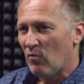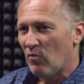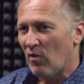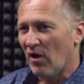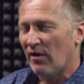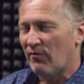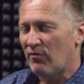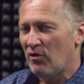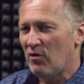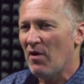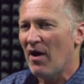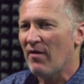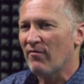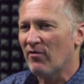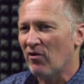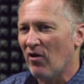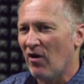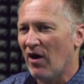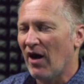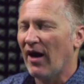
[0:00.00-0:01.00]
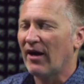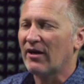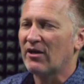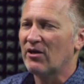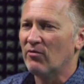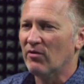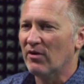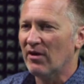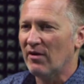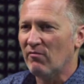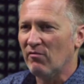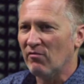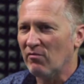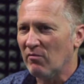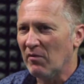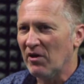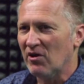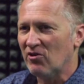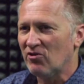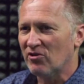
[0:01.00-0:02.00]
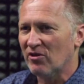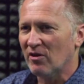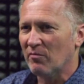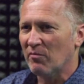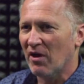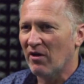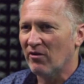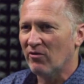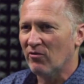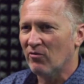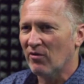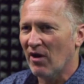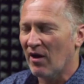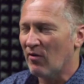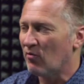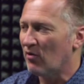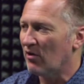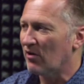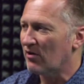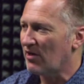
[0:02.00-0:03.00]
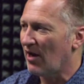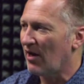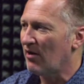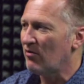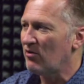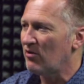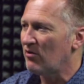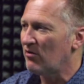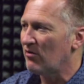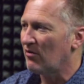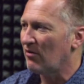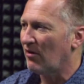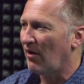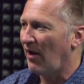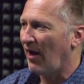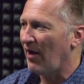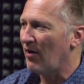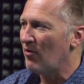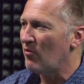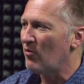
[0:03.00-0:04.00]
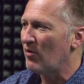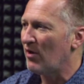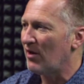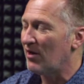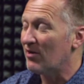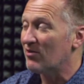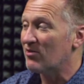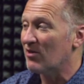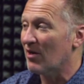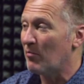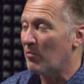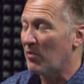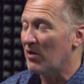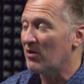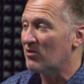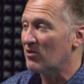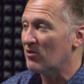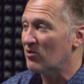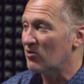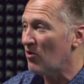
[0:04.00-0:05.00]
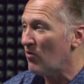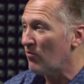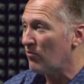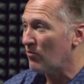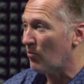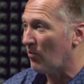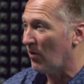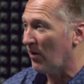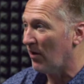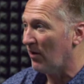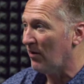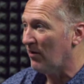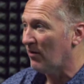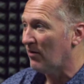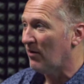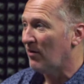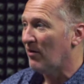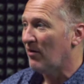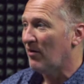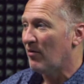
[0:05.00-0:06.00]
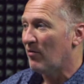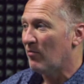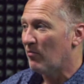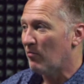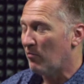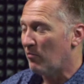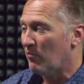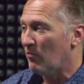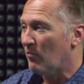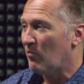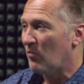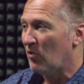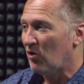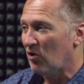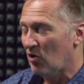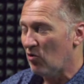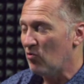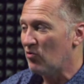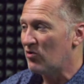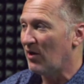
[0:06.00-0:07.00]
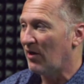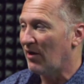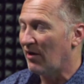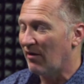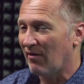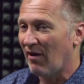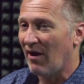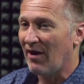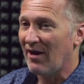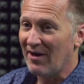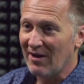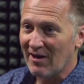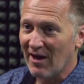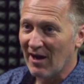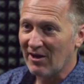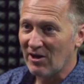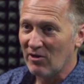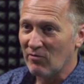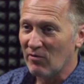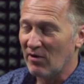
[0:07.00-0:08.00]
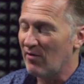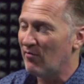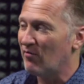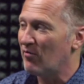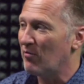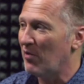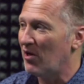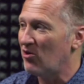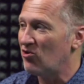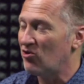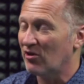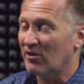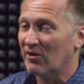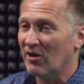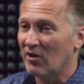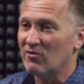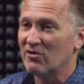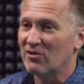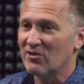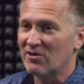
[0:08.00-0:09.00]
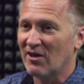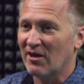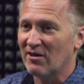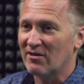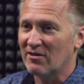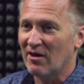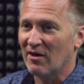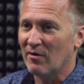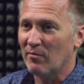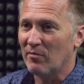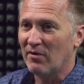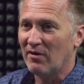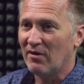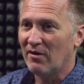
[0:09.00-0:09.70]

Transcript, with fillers: Well, if you haven't got accurate information about your networks, how you, how is a piece of software Indeed. using inaccurate information going to set up